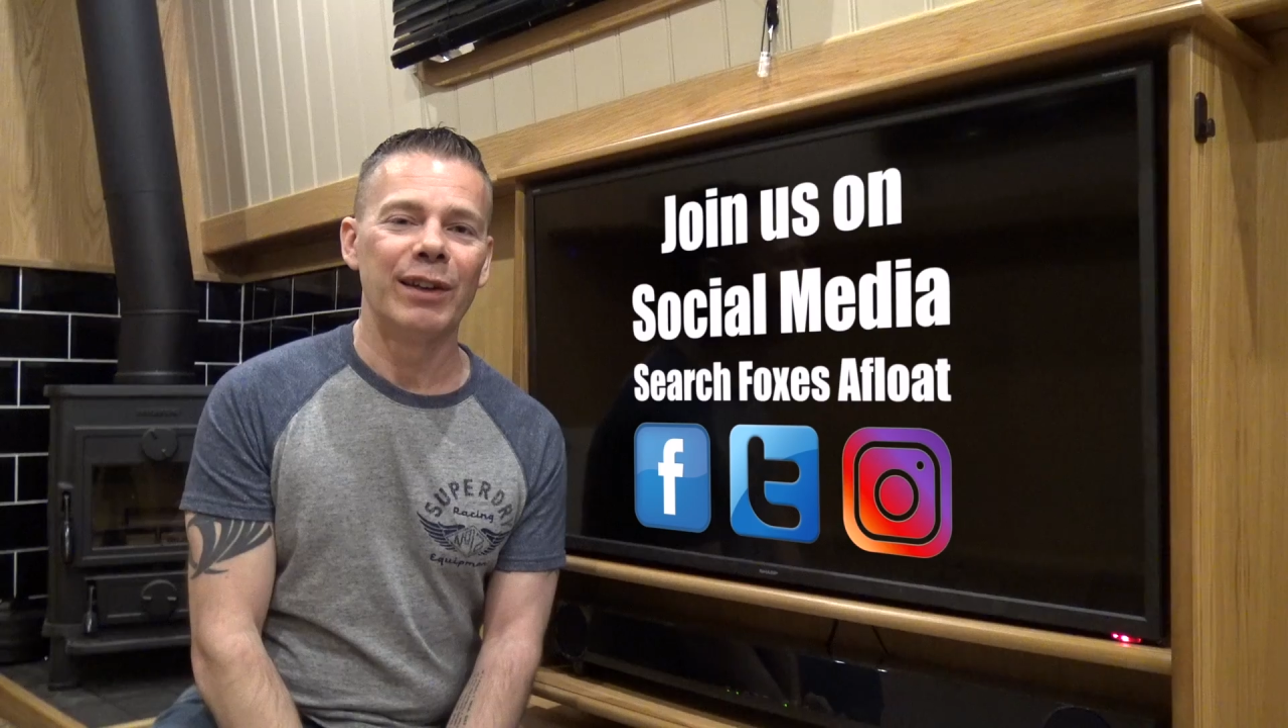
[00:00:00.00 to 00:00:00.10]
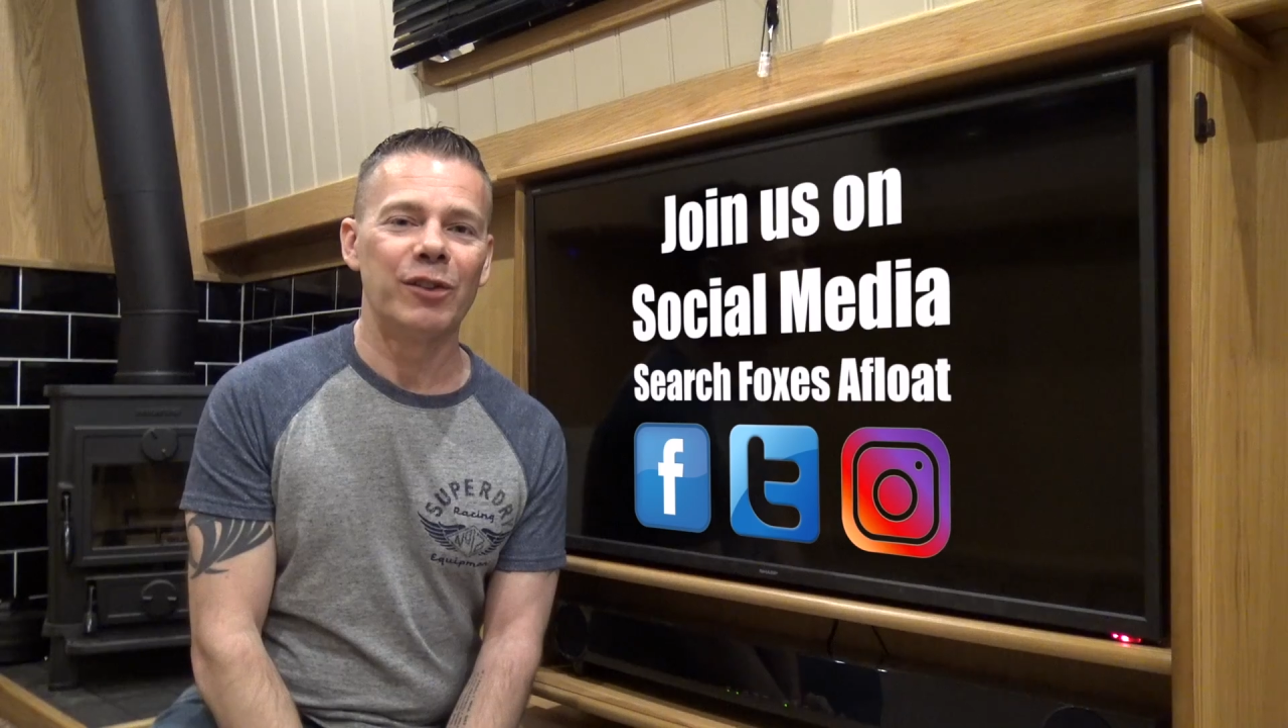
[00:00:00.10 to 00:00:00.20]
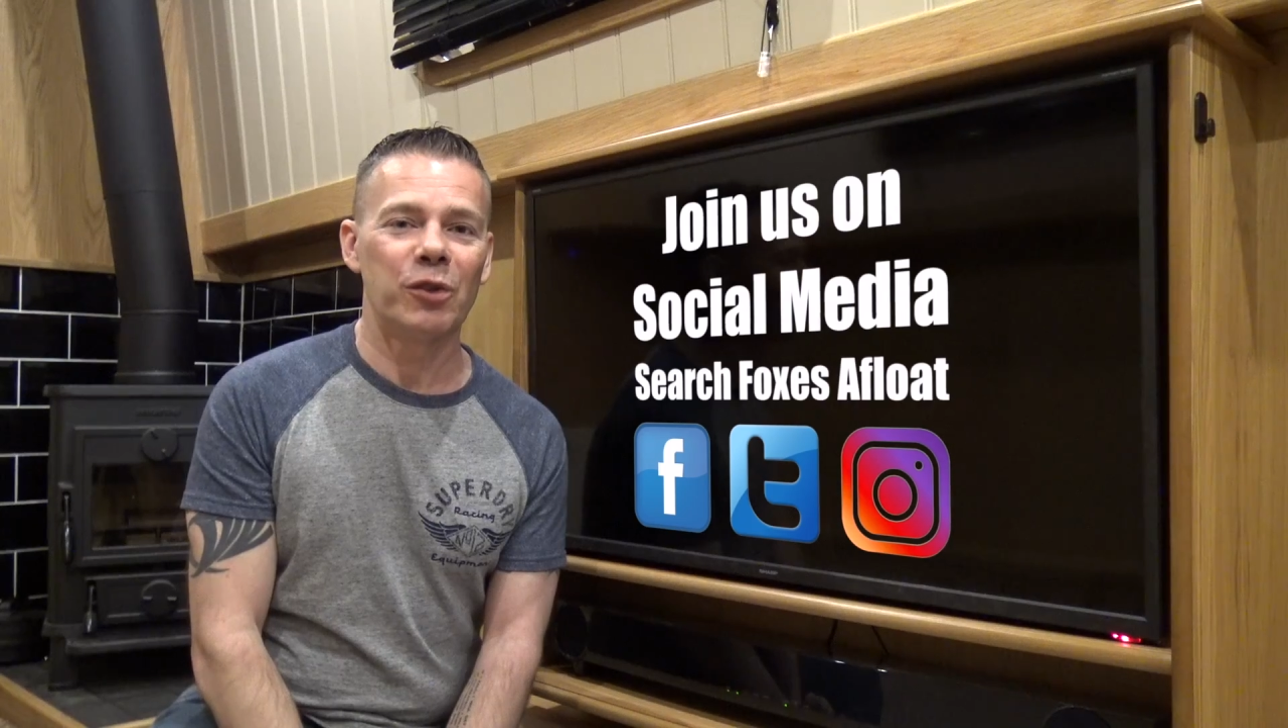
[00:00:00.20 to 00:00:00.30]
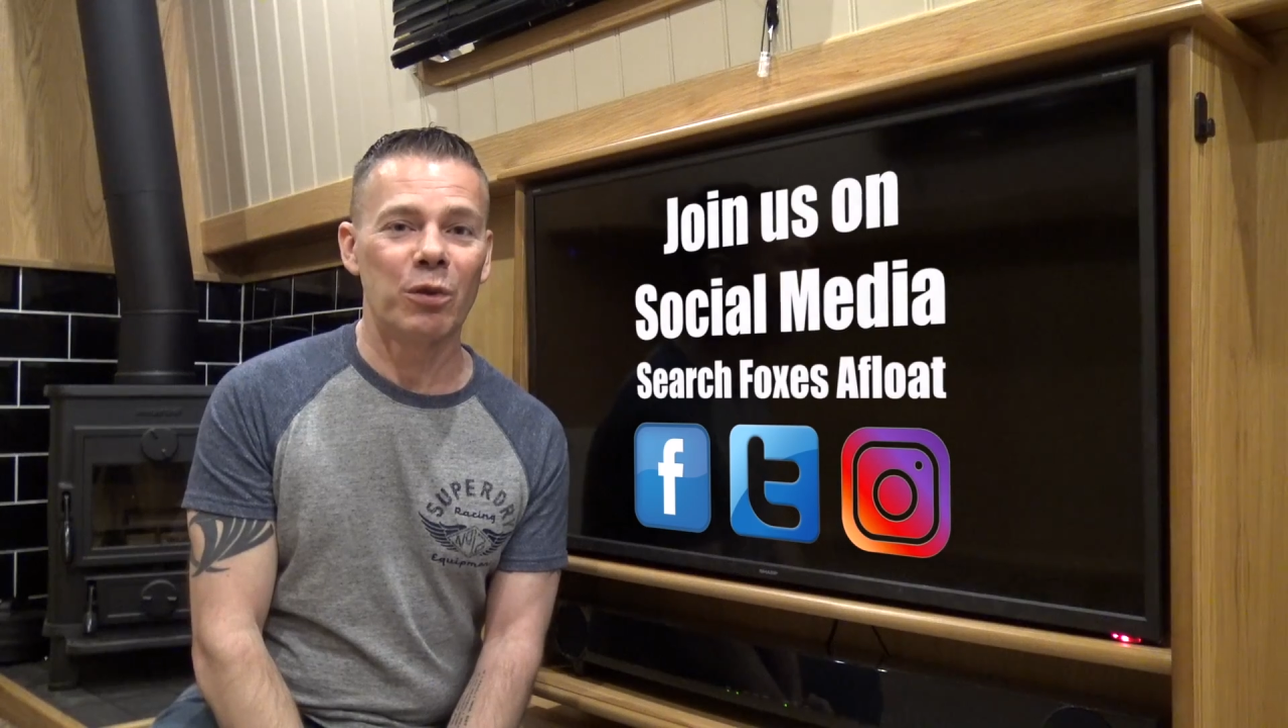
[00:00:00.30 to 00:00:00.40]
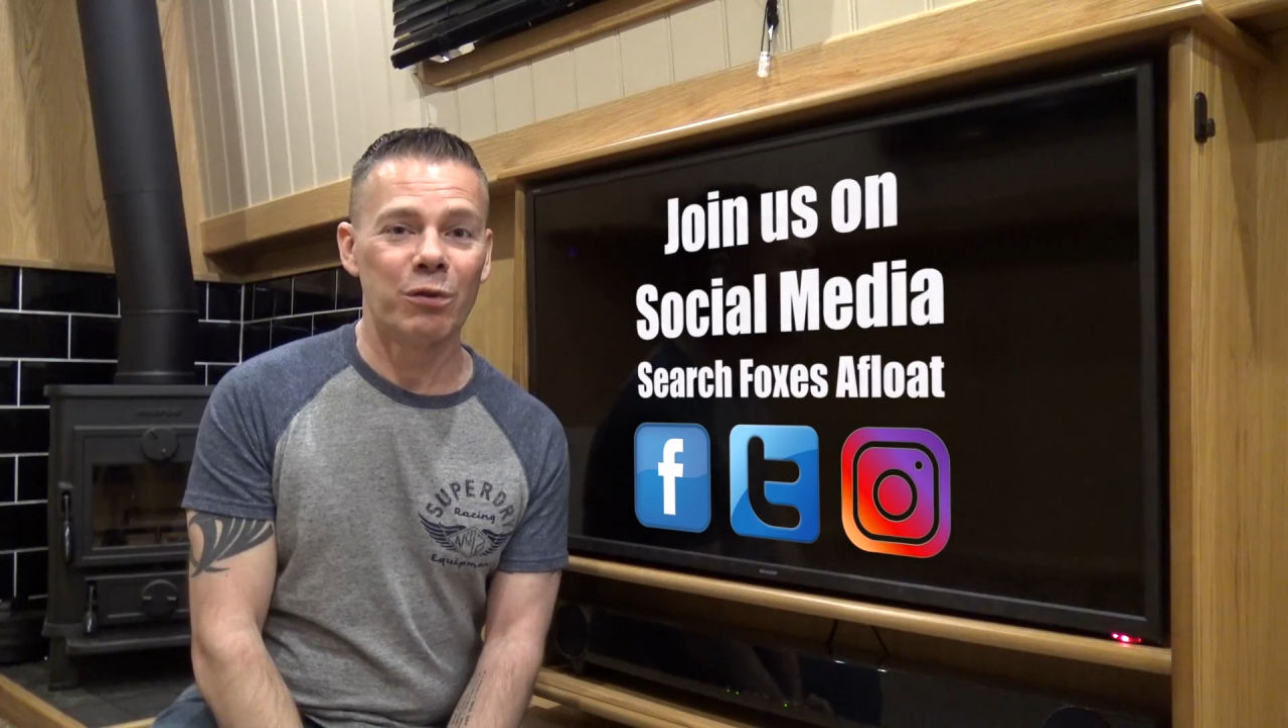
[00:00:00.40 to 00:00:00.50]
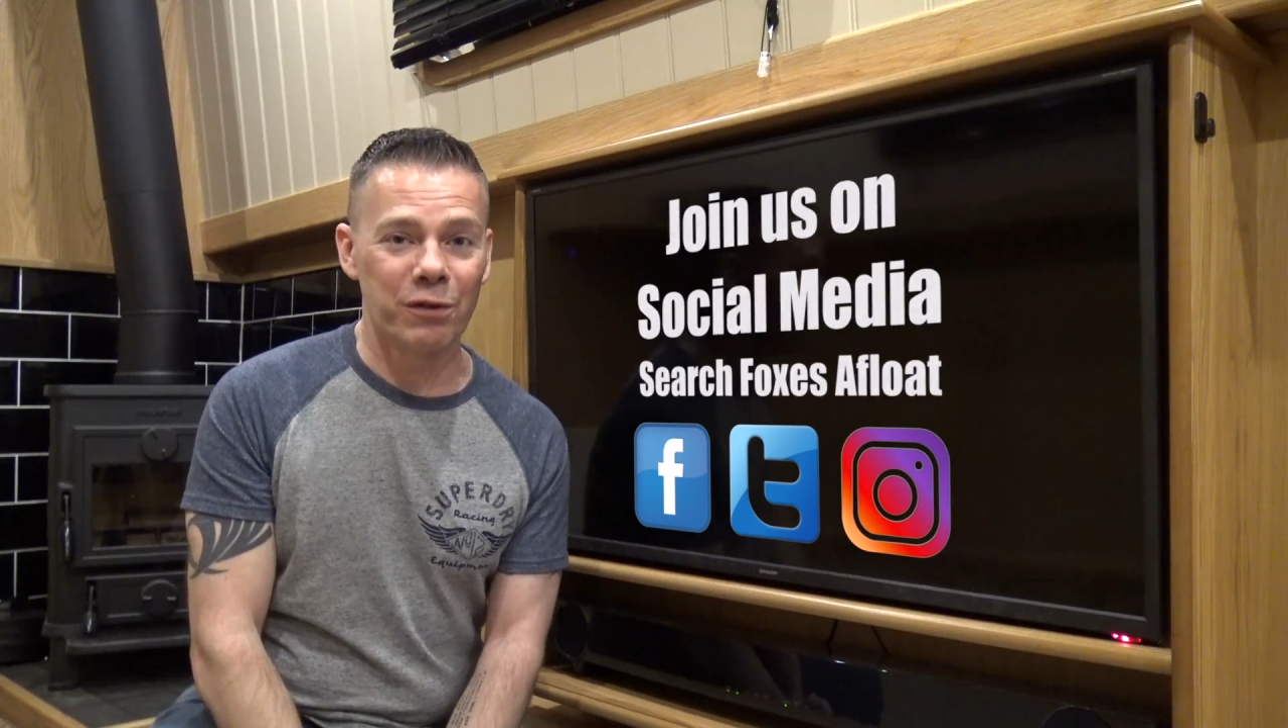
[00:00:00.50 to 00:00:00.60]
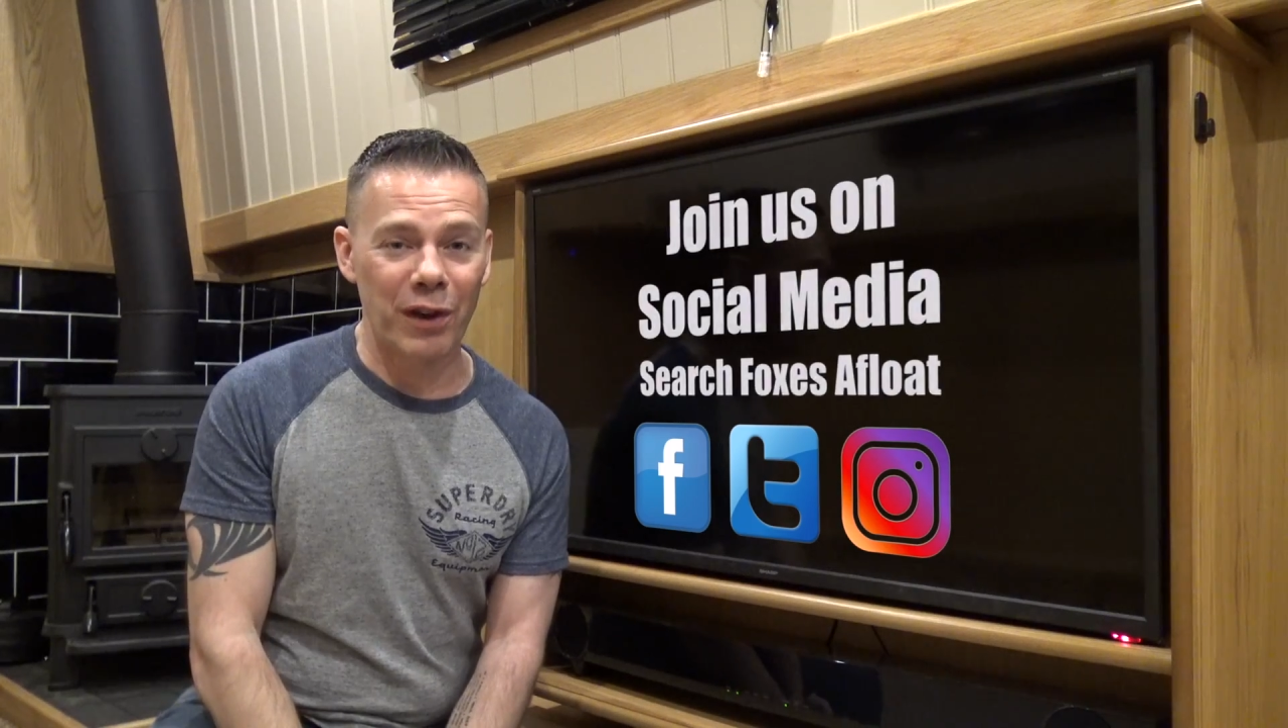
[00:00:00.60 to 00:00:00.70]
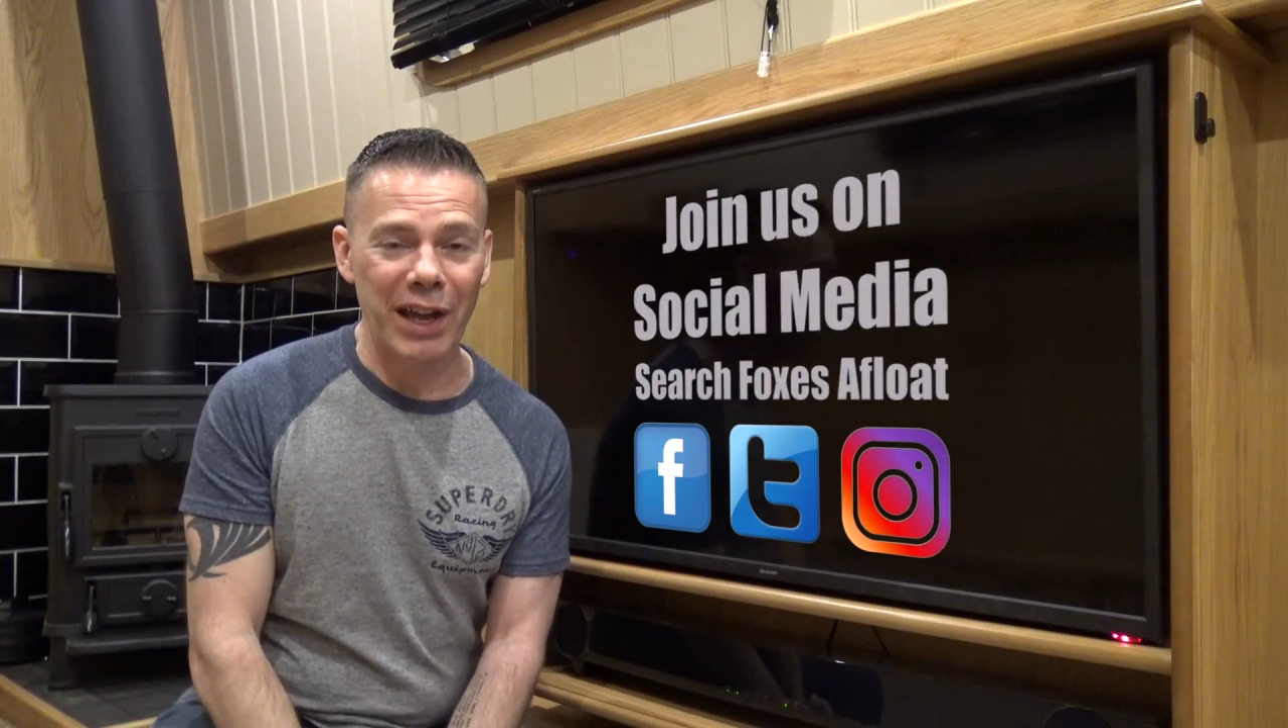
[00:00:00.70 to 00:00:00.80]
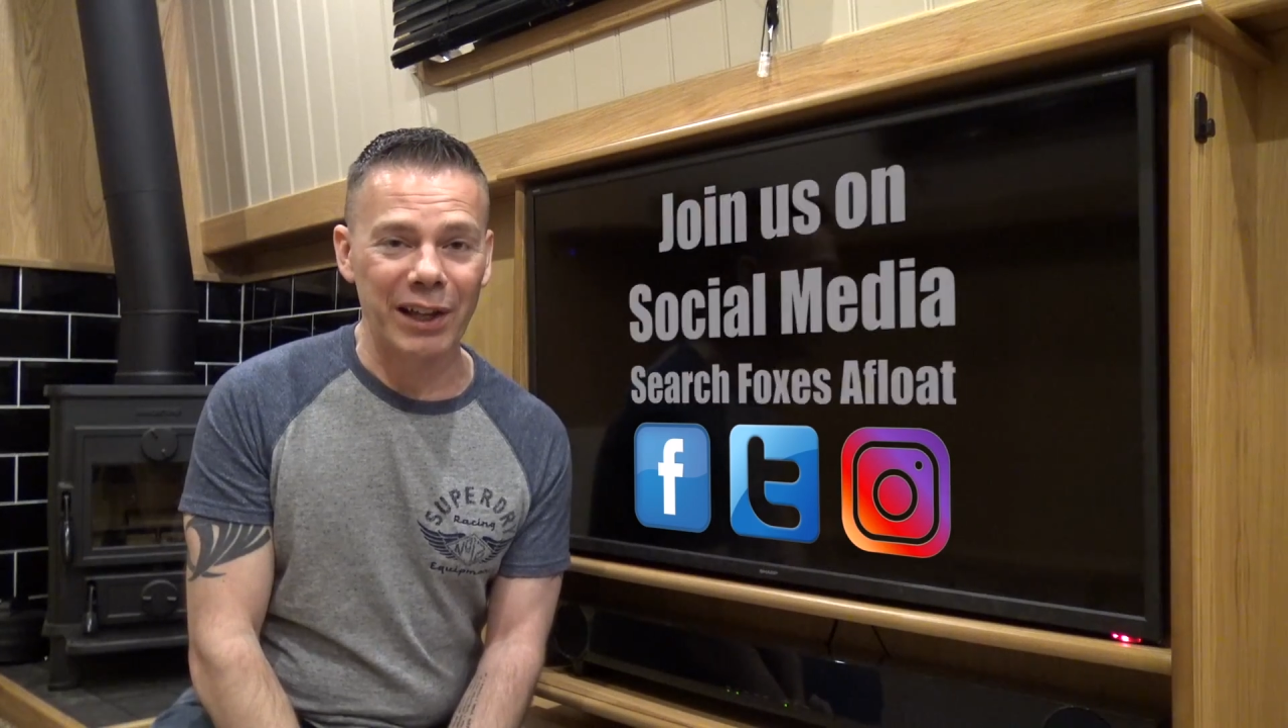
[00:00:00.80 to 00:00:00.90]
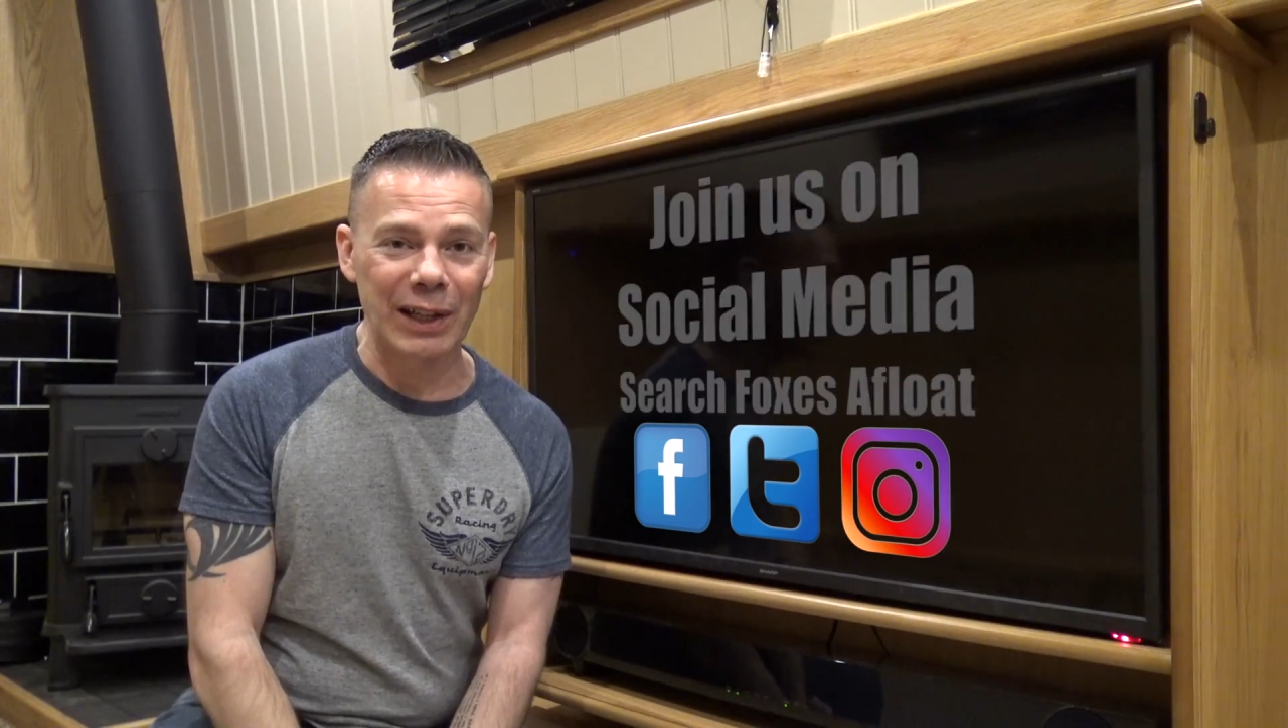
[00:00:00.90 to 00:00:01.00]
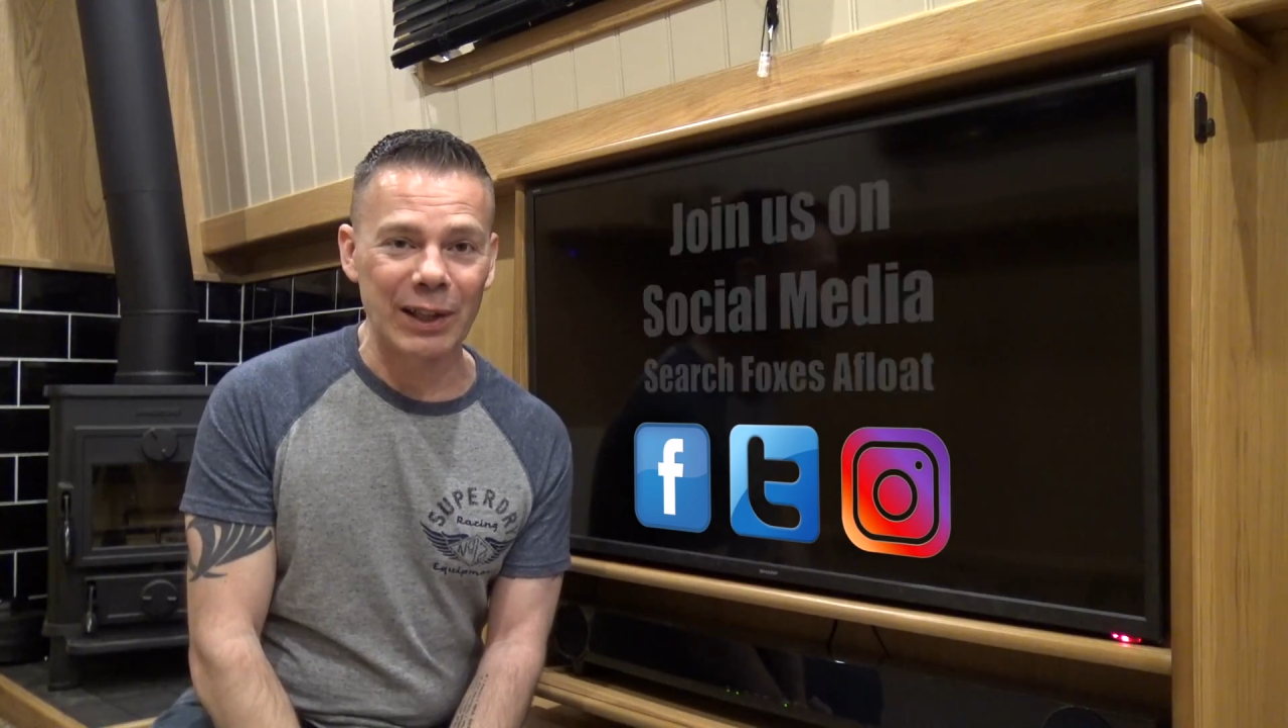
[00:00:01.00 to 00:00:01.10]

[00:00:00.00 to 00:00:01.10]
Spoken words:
to unveil